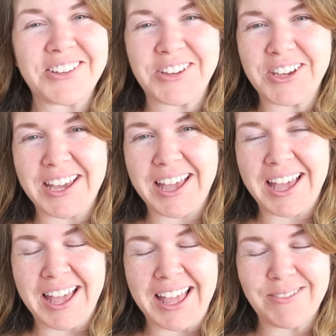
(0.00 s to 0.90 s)
So
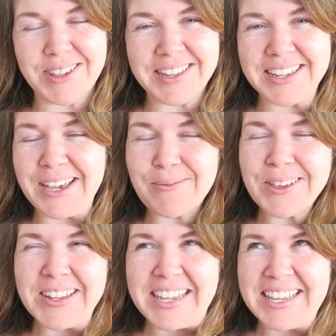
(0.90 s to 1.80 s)
I'm just
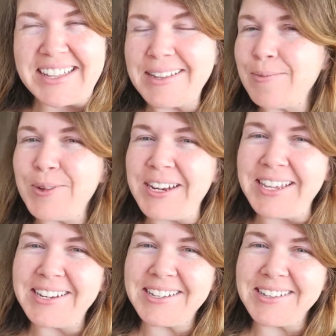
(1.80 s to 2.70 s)
coming on here this
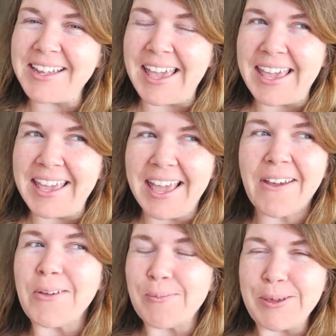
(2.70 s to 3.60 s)
morning to say
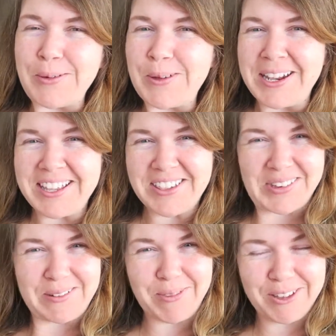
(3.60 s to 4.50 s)
I hope you all
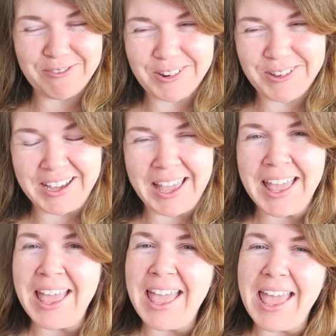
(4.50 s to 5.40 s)
enjoyed my vlog
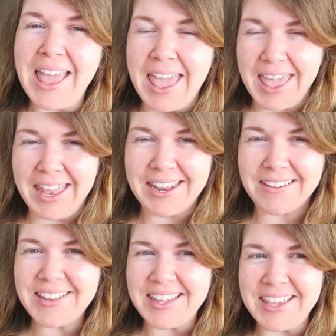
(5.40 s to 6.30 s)
and
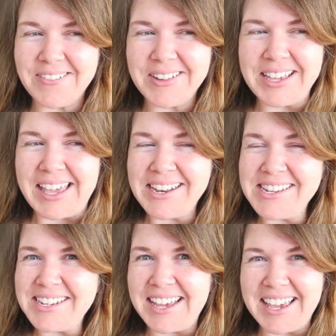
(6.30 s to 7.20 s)
I'll see you all
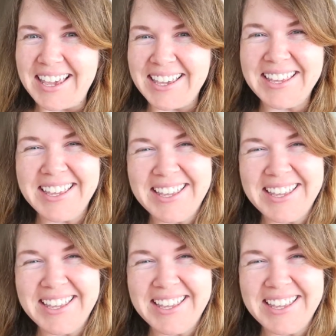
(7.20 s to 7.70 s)
again today.